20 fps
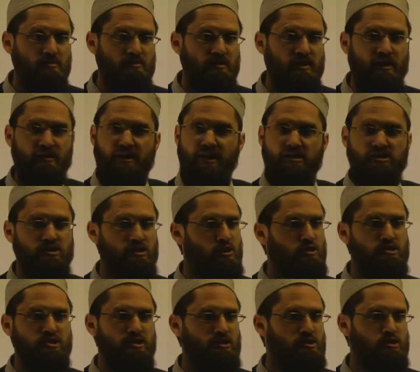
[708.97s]
Now that's
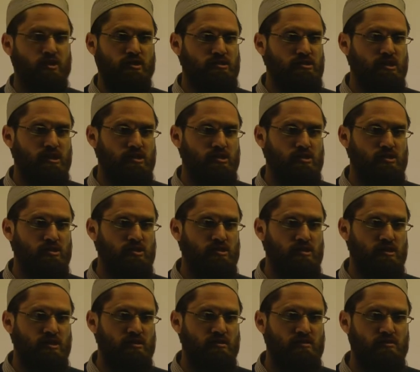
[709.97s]
lost in the translation,
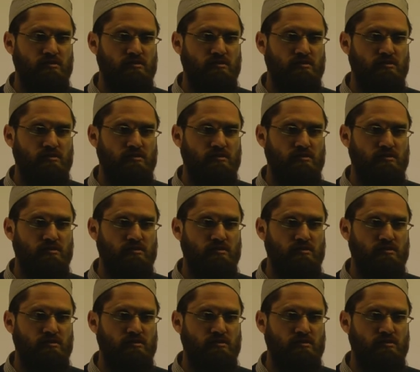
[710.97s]
isn't it?